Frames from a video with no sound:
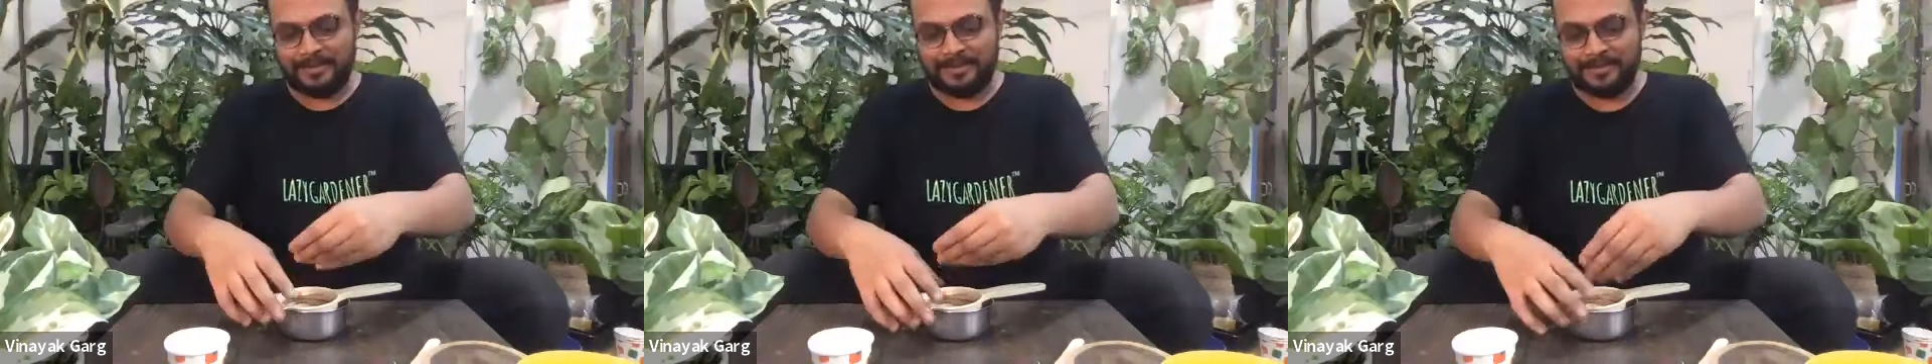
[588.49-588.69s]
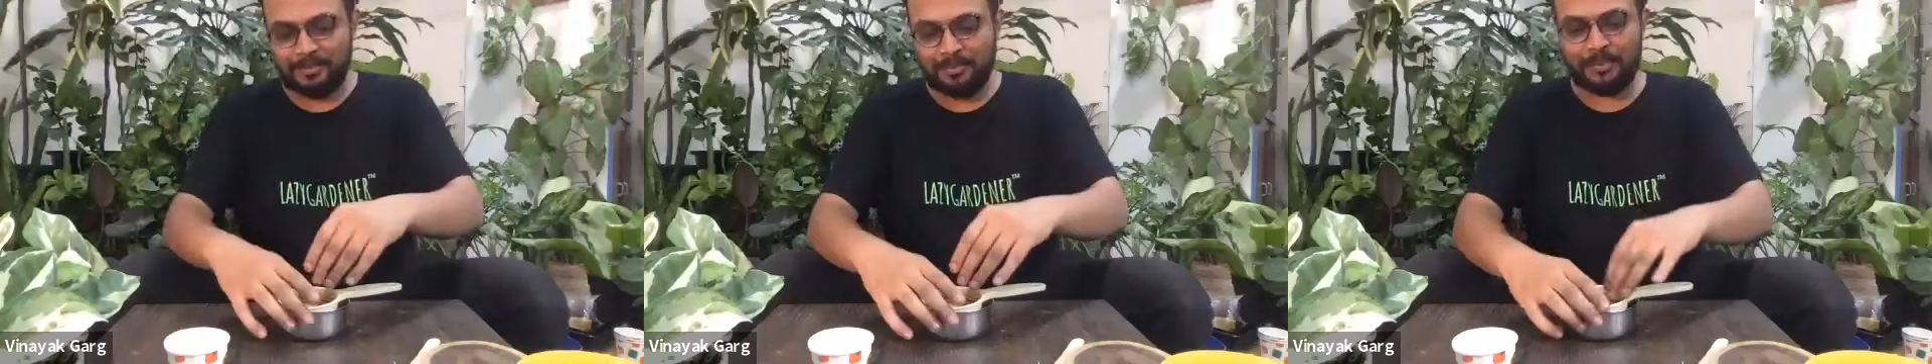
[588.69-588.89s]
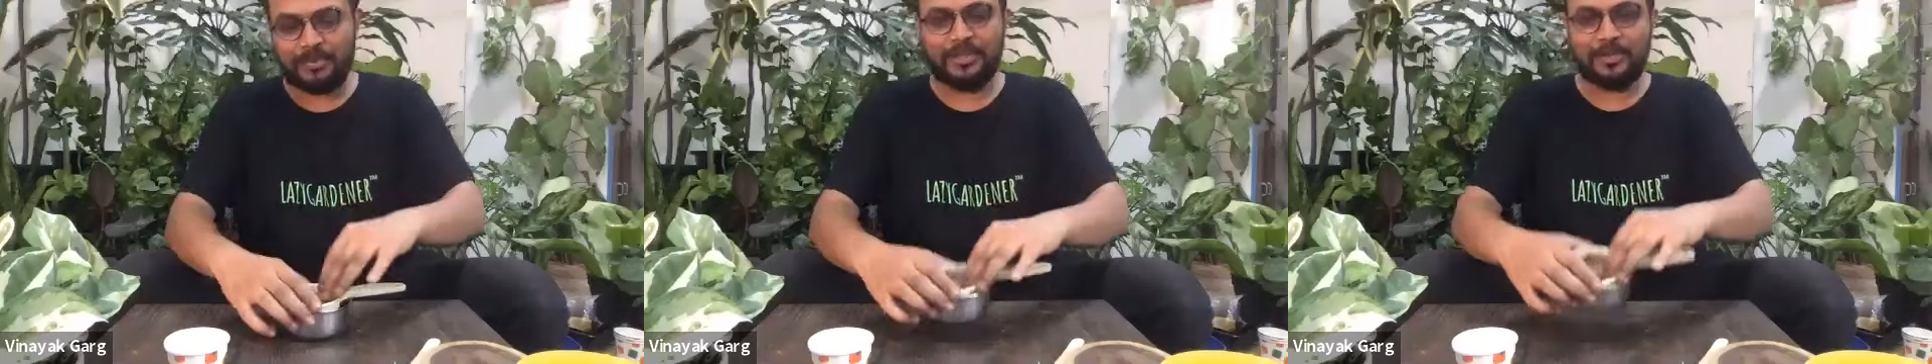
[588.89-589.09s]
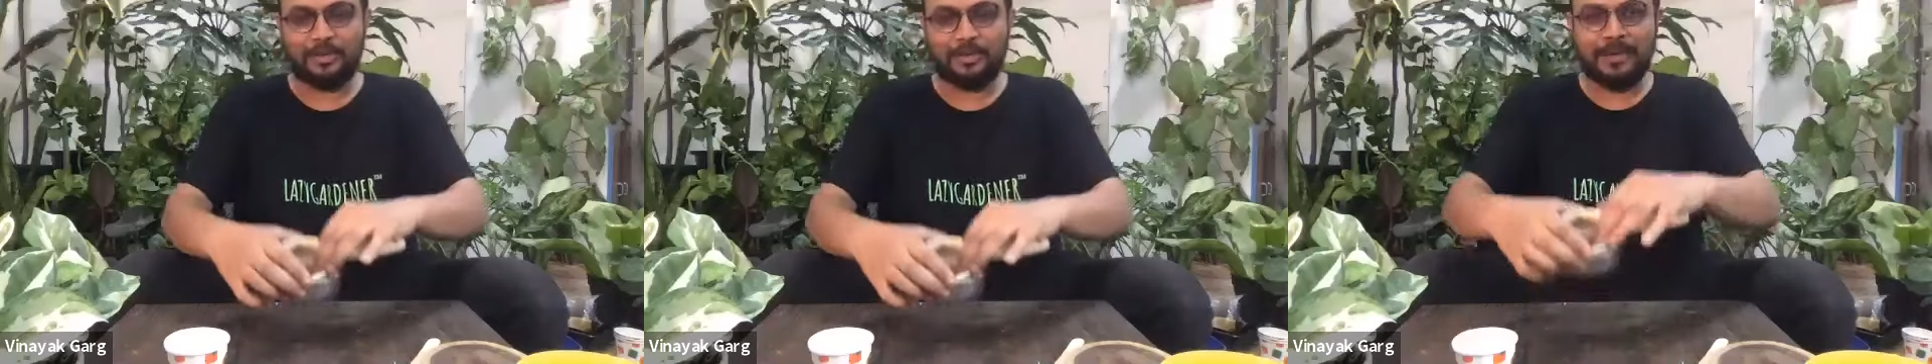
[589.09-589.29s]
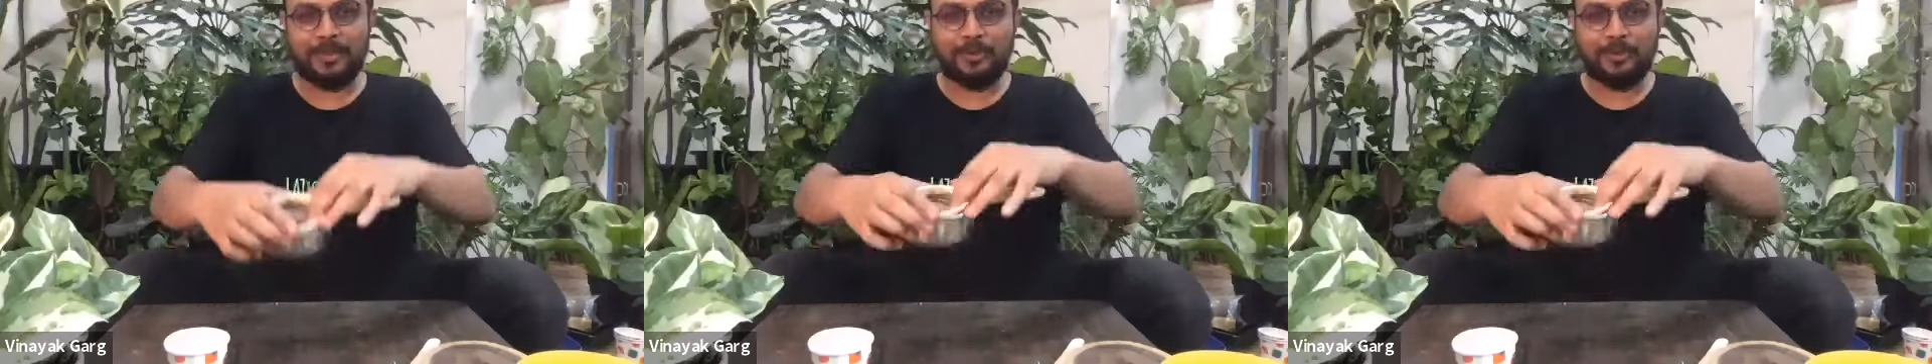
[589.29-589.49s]
You put the
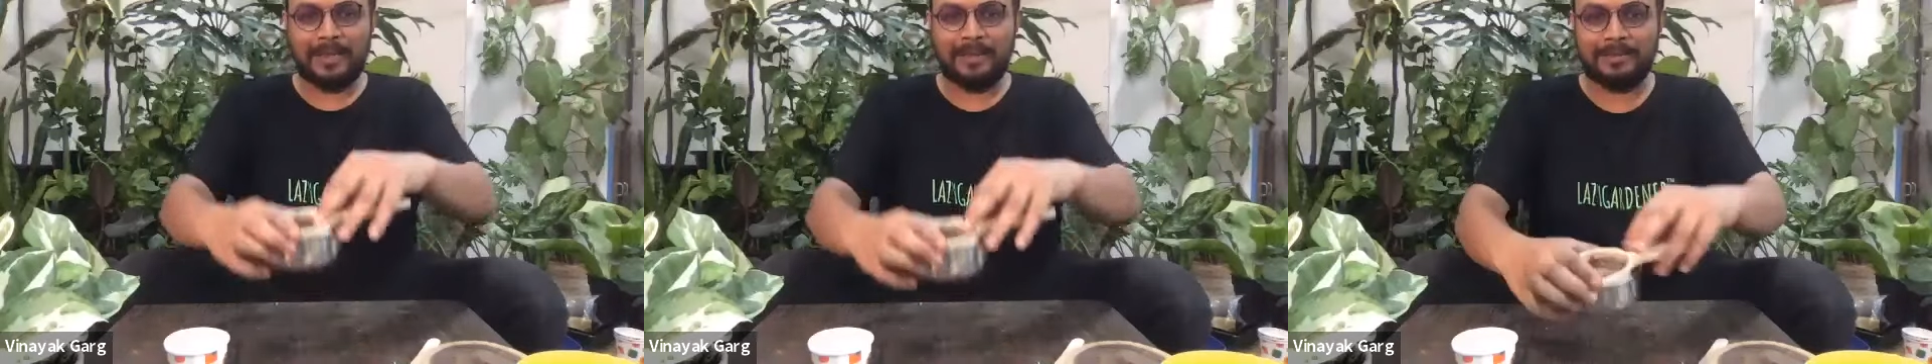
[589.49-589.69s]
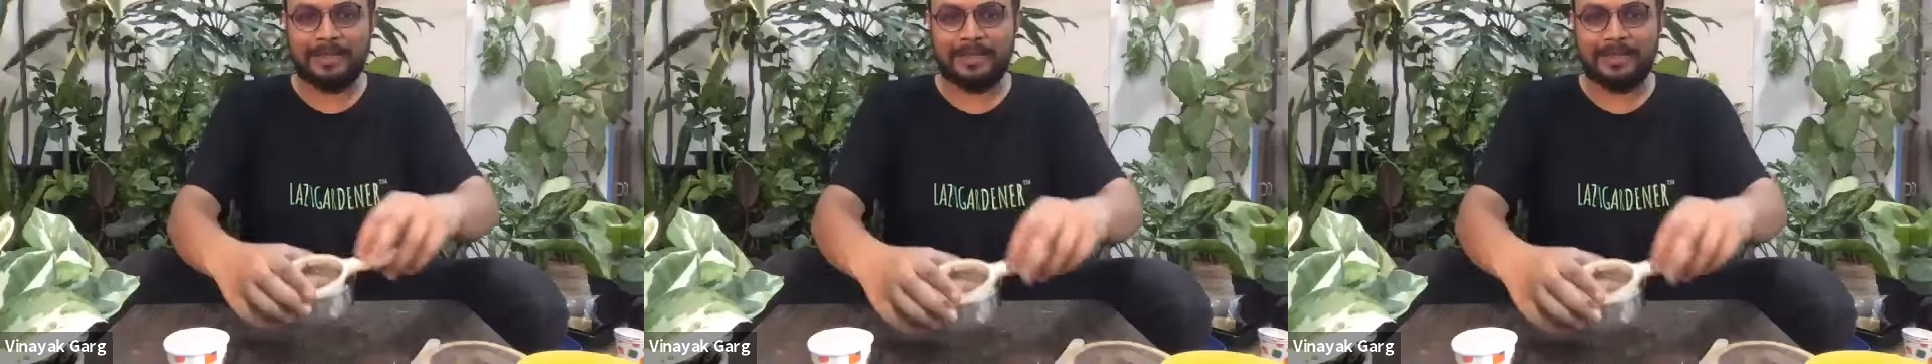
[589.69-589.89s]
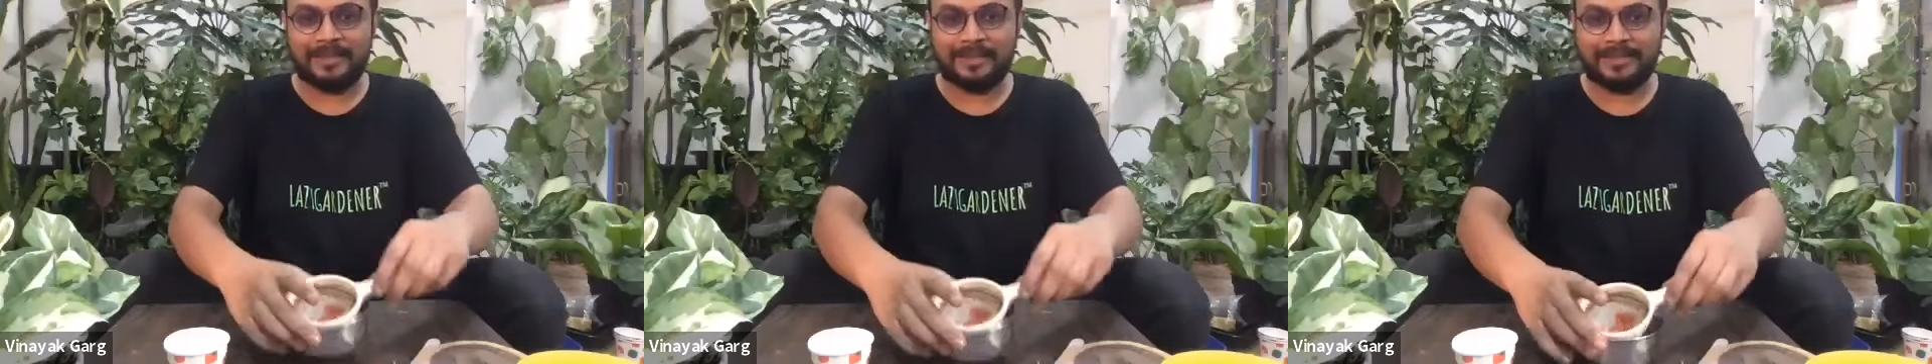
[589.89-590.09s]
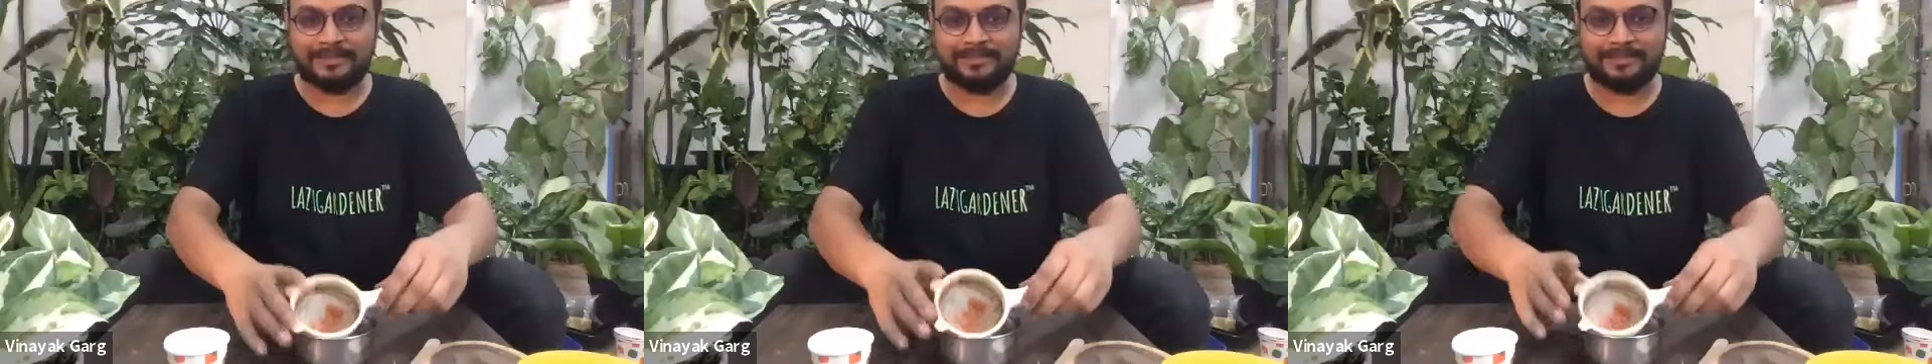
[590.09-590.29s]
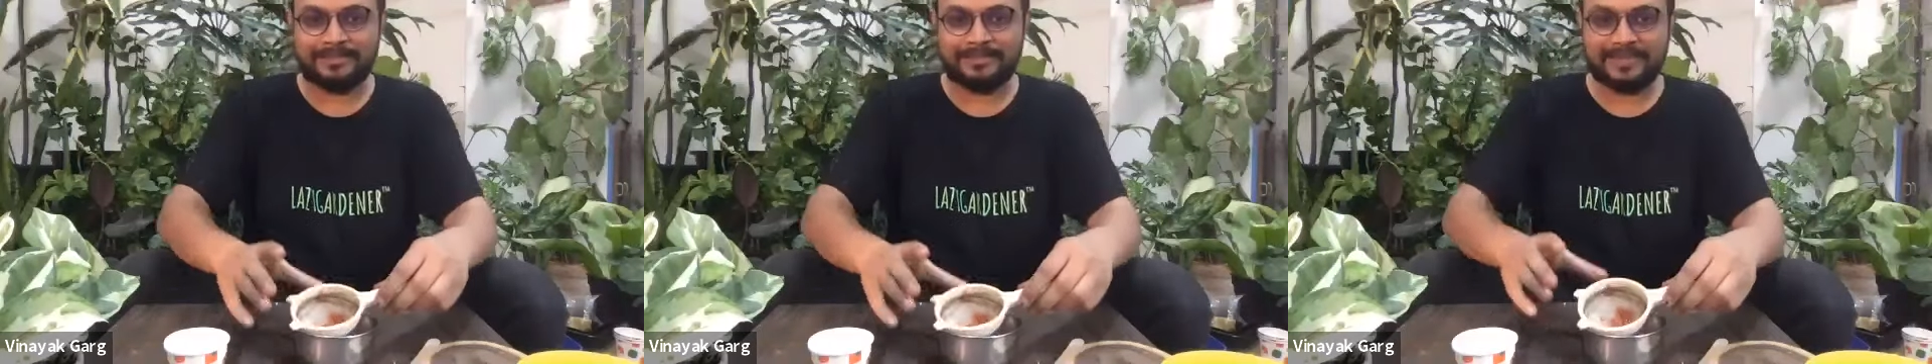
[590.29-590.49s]
tomato pulp here
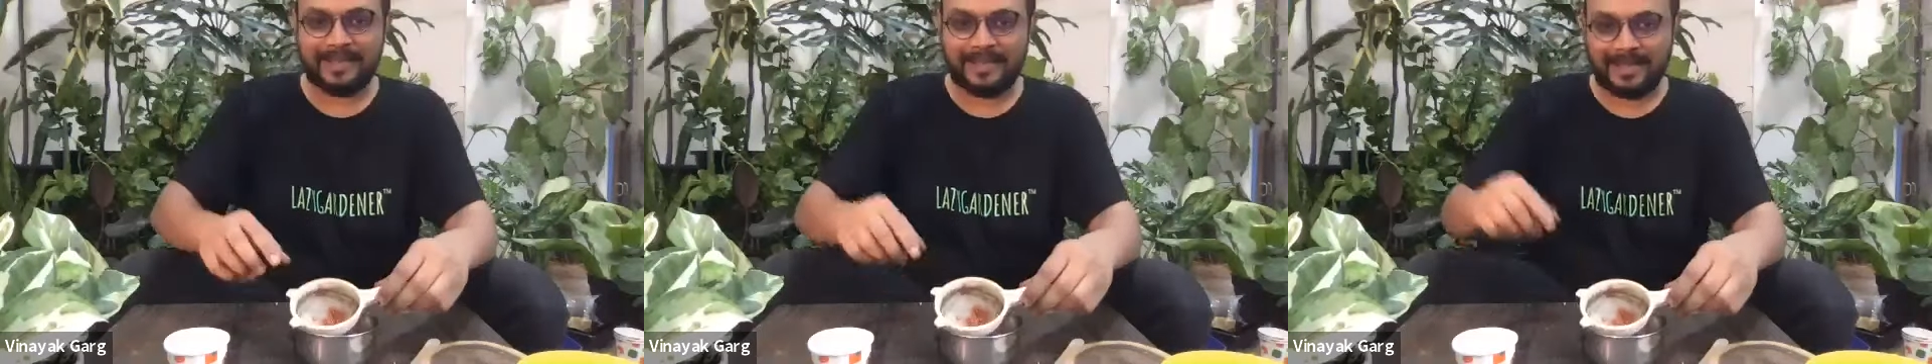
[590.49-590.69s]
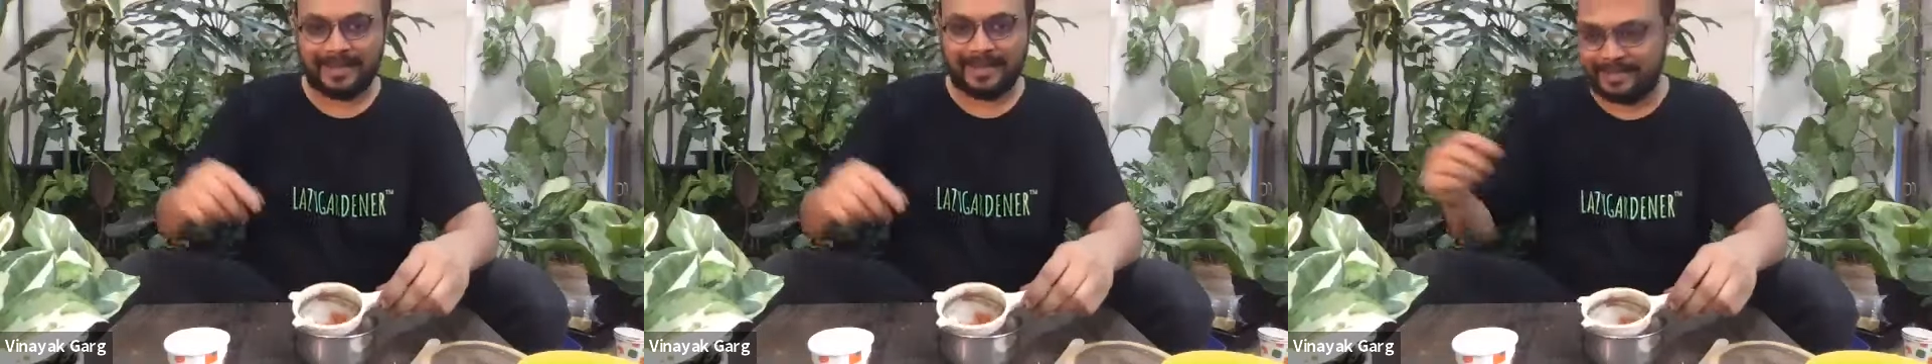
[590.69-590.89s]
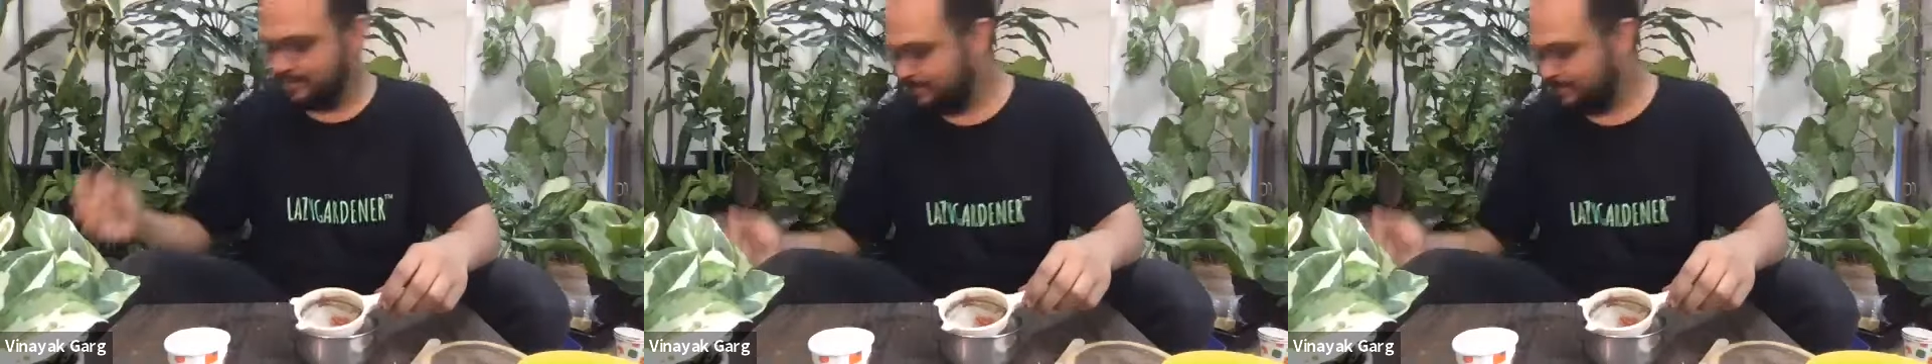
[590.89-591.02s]
and